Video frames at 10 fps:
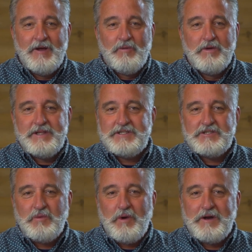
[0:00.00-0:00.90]
Well, this
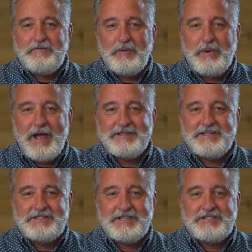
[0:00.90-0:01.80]
is a wonderful
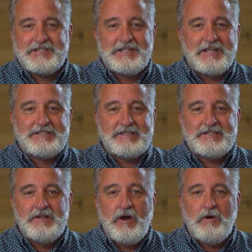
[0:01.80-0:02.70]
passage. It just lets
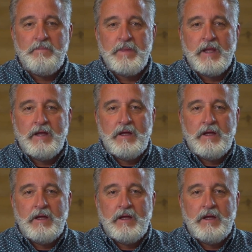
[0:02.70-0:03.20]
us know